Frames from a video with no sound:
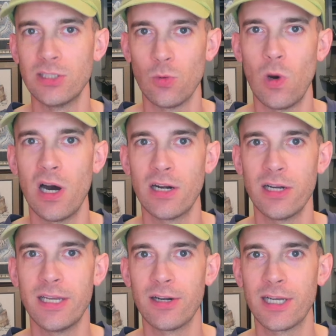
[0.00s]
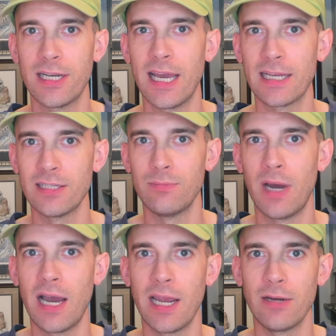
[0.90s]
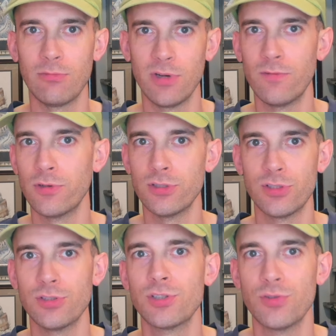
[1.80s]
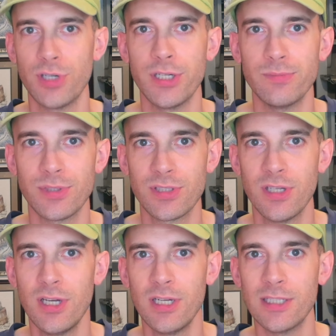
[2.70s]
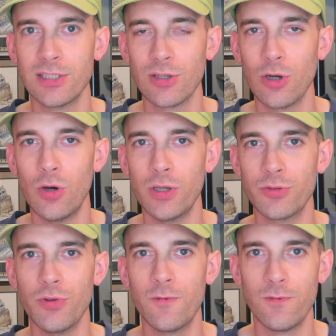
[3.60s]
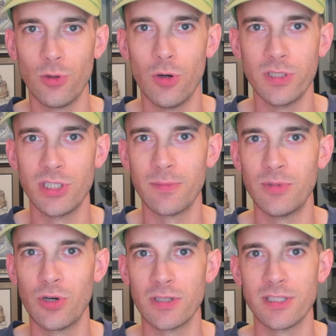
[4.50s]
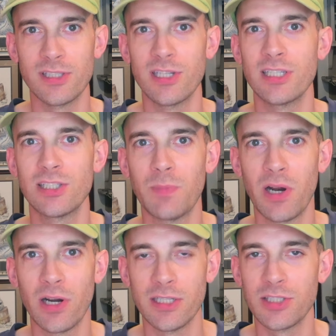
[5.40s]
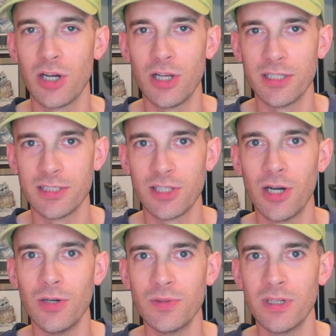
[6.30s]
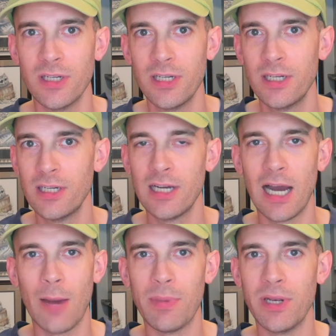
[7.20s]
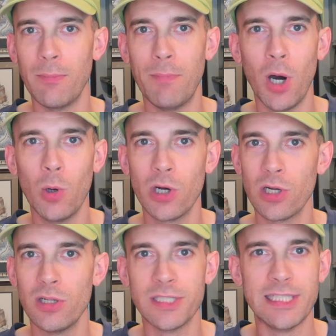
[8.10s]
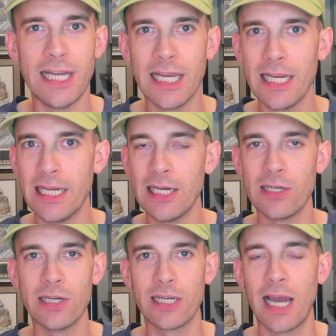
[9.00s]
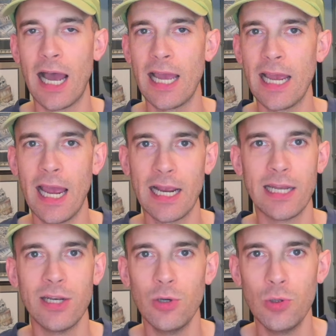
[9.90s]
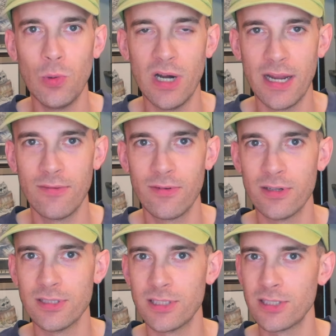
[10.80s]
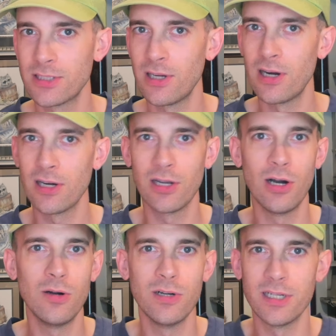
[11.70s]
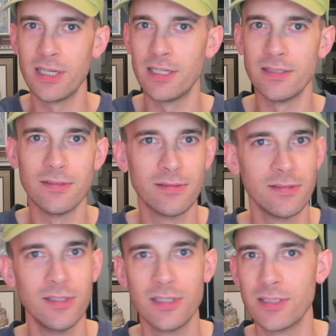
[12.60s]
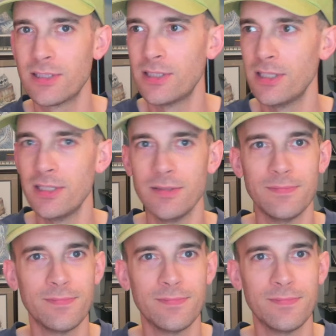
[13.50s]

of water interconnected by rivers or streams. And so going through the flowage up north is an experience all on its own. Hop in the boat, your little dinghy or your kayak, canoe, whatever, and just start going. And you can see